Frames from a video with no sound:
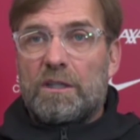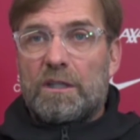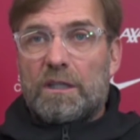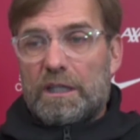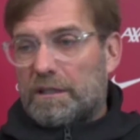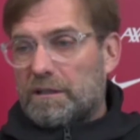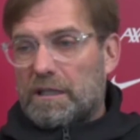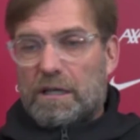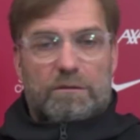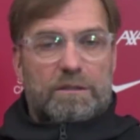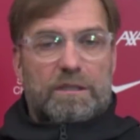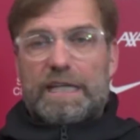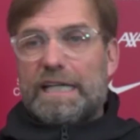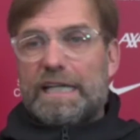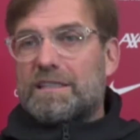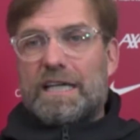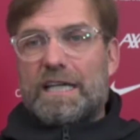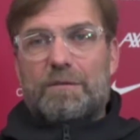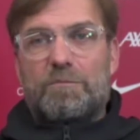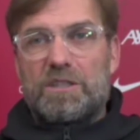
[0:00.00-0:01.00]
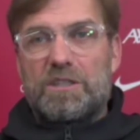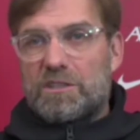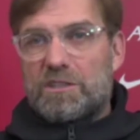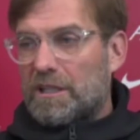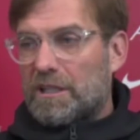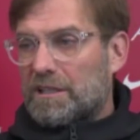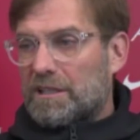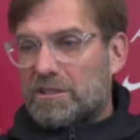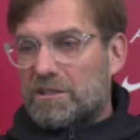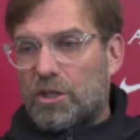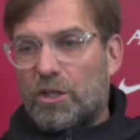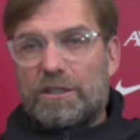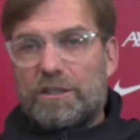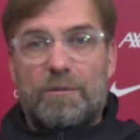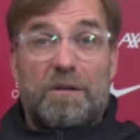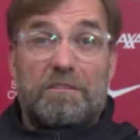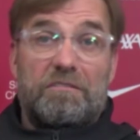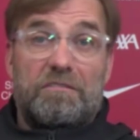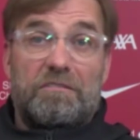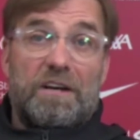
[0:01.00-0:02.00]
And now the next game is Tottenham.
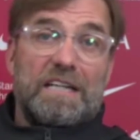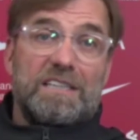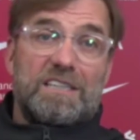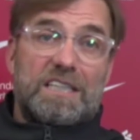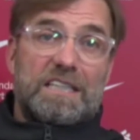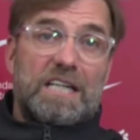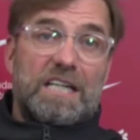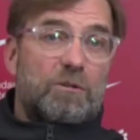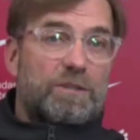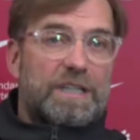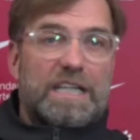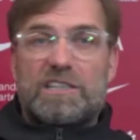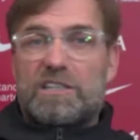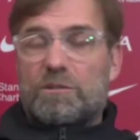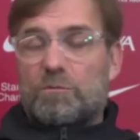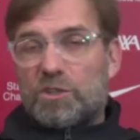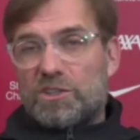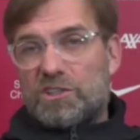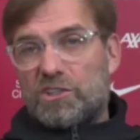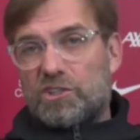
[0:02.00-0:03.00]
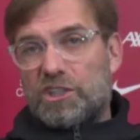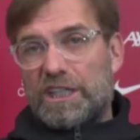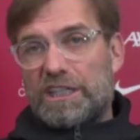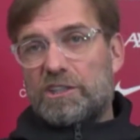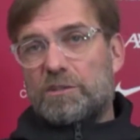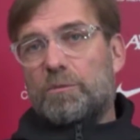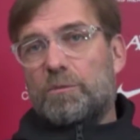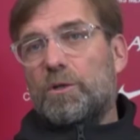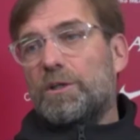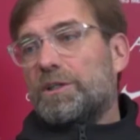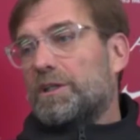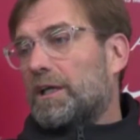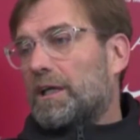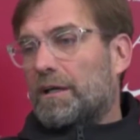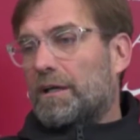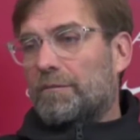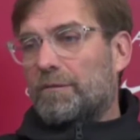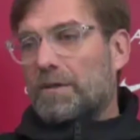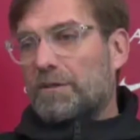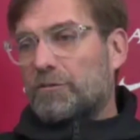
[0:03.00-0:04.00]
If I say now, yes, it was the changing point,
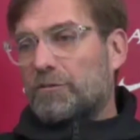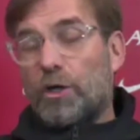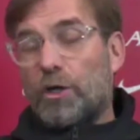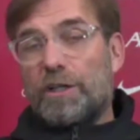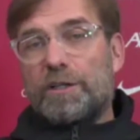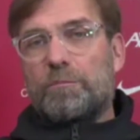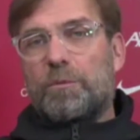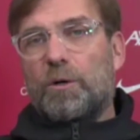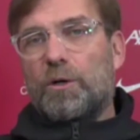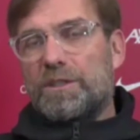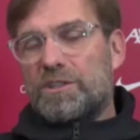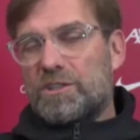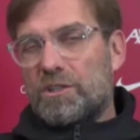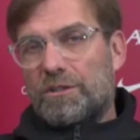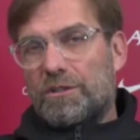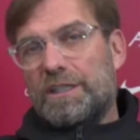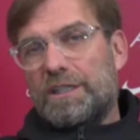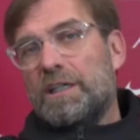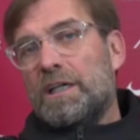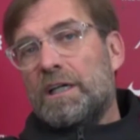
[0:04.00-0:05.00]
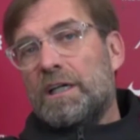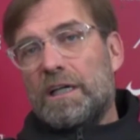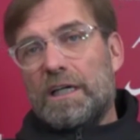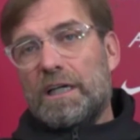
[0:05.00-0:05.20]
a turning point, sorry.